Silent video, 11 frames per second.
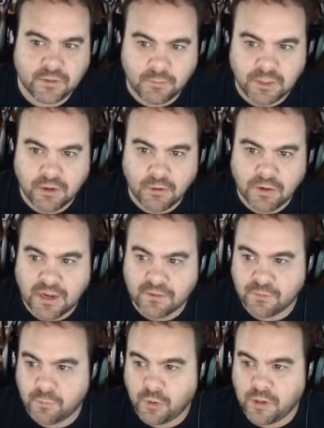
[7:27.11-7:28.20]
be going after
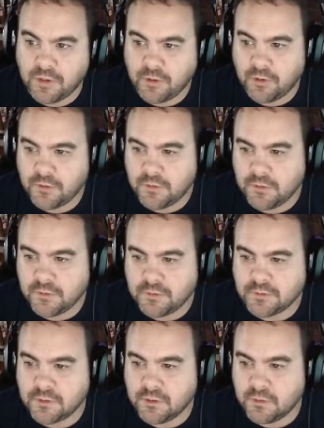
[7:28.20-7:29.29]
pretty hard.
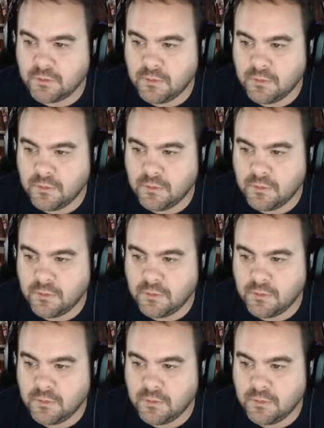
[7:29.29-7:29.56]
So